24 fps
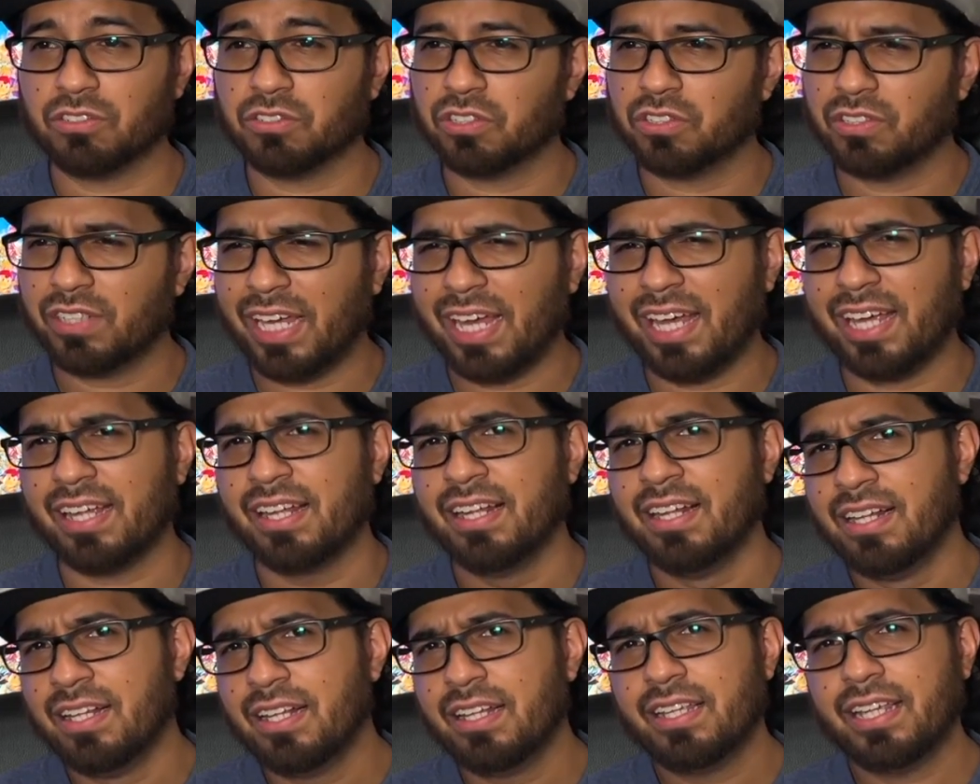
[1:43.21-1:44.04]
so yeah,
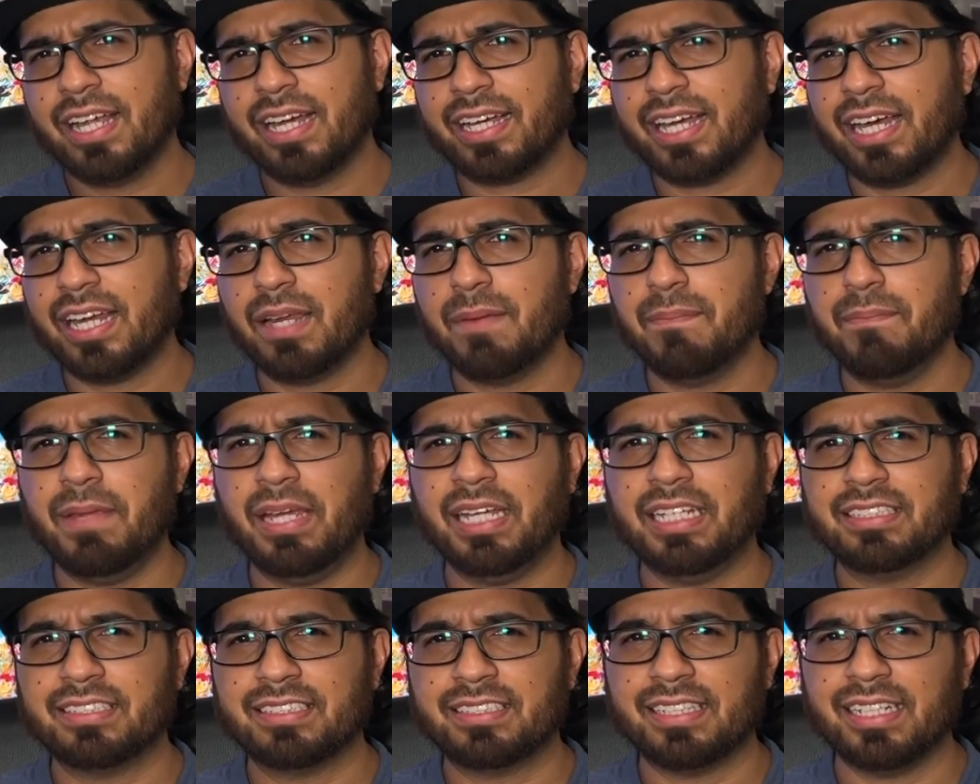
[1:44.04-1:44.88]
that kind of
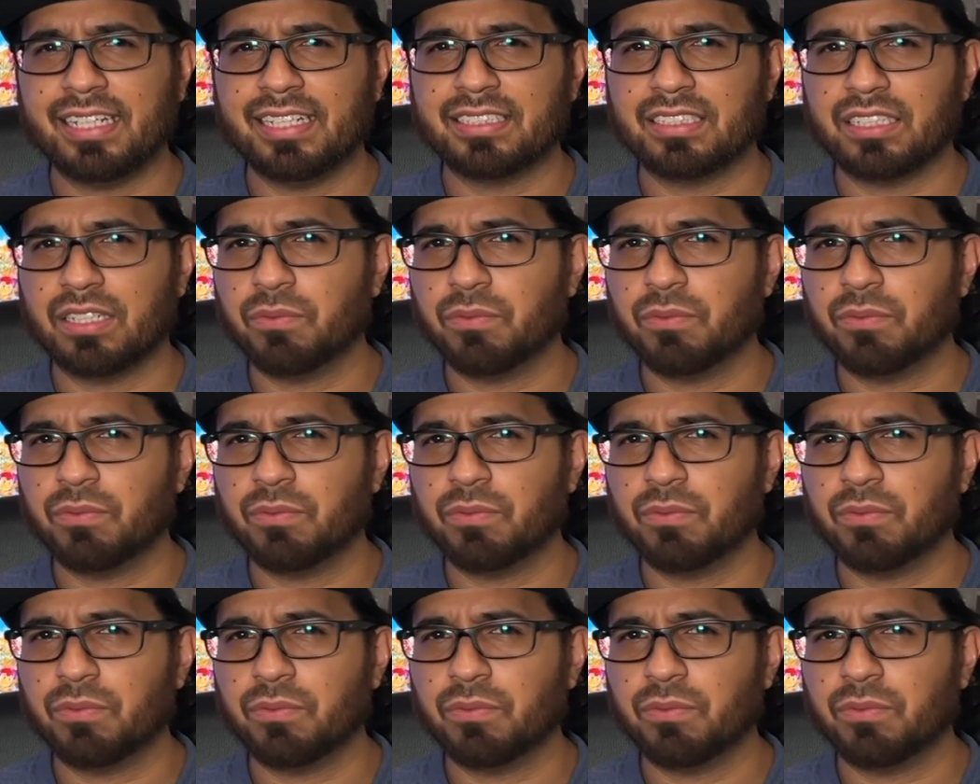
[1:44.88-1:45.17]
makes sense.